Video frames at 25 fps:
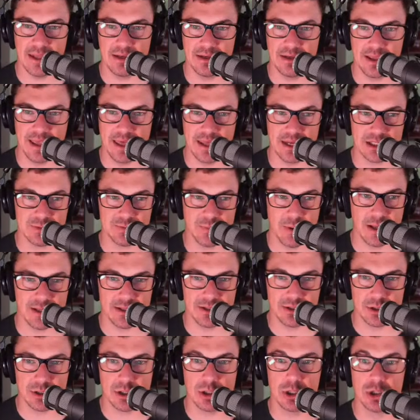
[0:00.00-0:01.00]
and get a
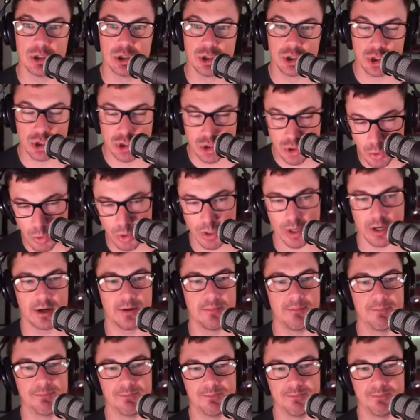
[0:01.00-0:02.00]
sponsor? Sure.
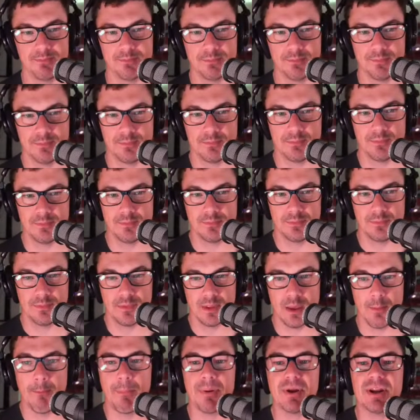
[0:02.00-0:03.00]

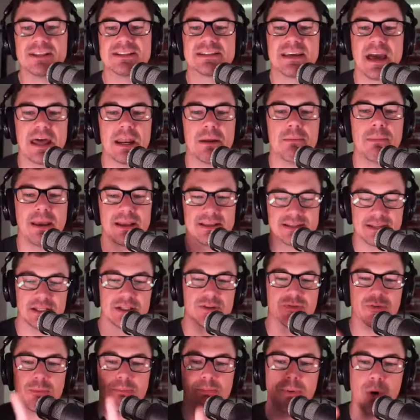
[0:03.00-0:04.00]
But it's got to make
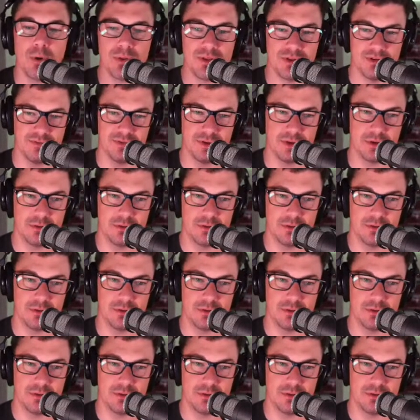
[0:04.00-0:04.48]
sense for both of